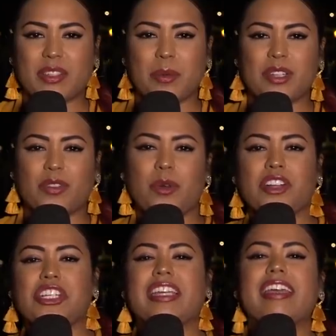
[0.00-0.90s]
so much for
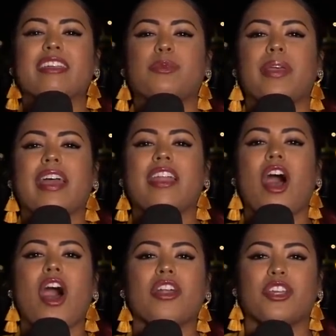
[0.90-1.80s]
watching ESPN
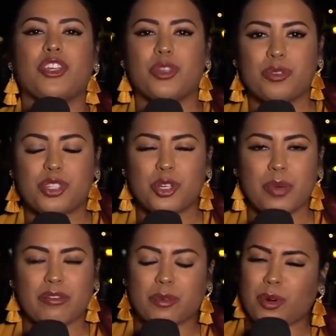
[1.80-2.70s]
on YouTube,
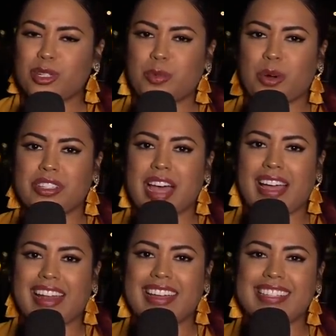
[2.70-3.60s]
and for more sports
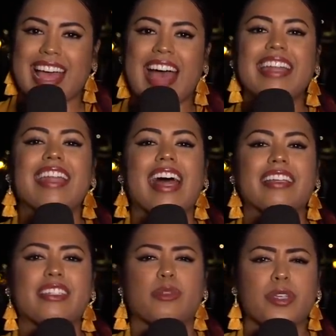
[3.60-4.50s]
highlights and
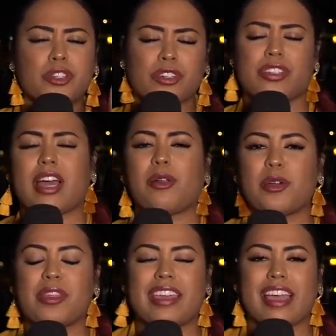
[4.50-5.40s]
analysis, be sure to
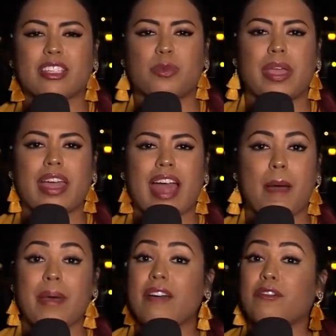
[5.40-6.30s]
download the ESPN
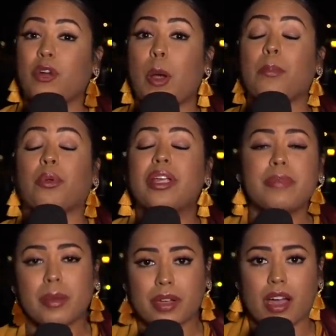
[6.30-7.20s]
app. And for
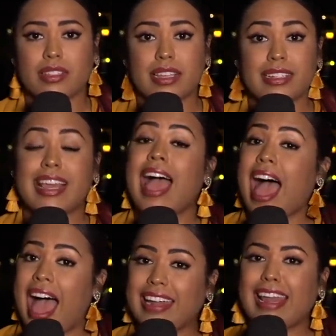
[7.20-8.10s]
premium content
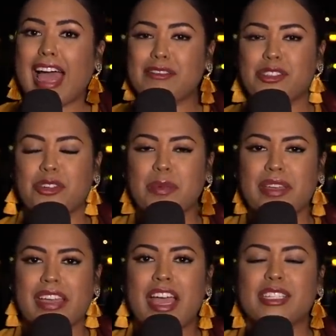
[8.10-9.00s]
and live
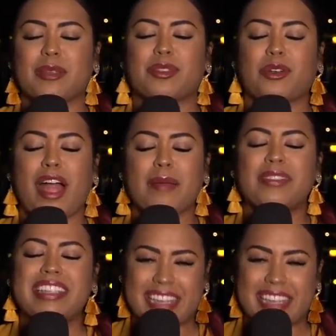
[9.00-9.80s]
streaming, subscribe to